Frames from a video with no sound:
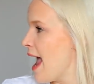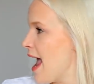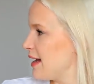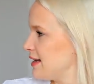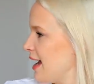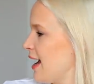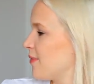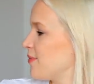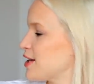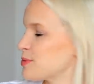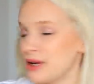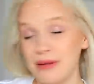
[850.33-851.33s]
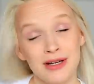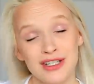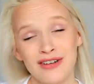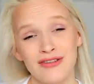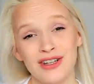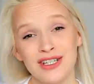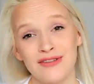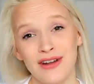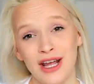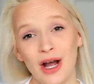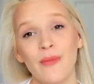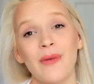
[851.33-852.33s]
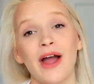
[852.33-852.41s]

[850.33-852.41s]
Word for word: And yeah, that's pretty much it for this video.